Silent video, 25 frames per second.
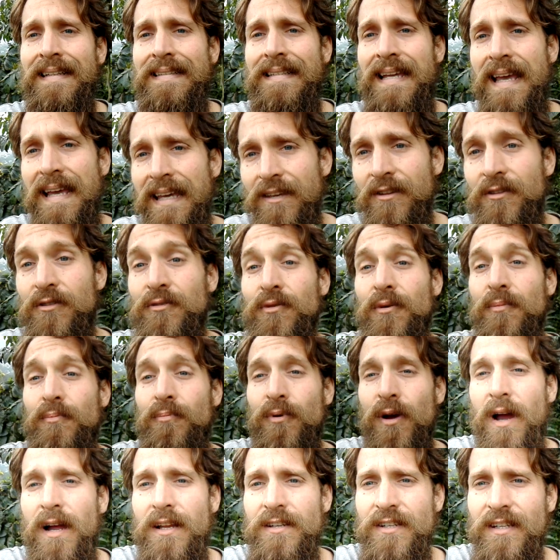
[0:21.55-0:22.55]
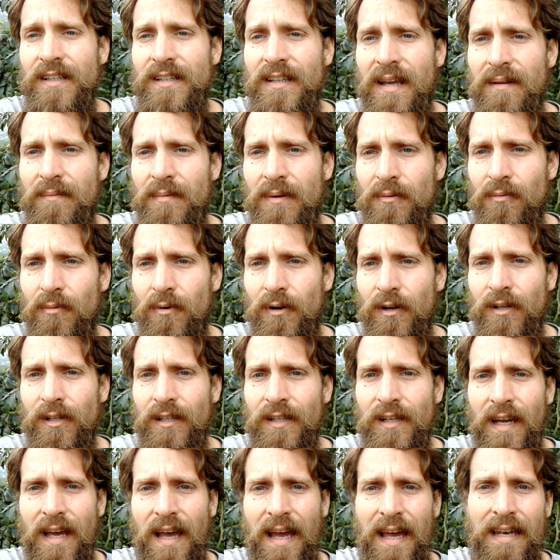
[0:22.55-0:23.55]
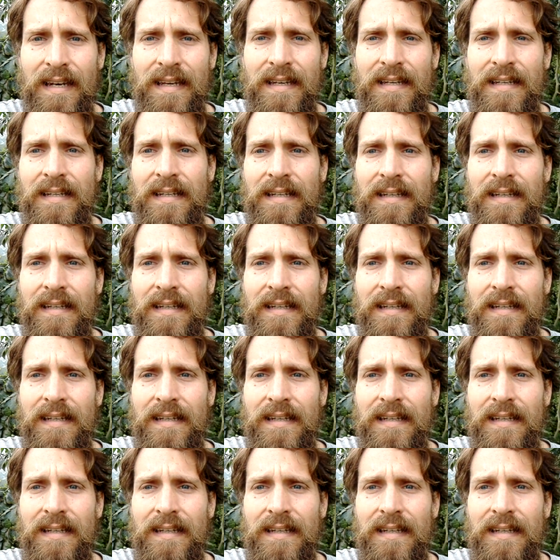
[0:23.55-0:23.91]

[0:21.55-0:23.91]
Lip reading: take you through a project I've been working on and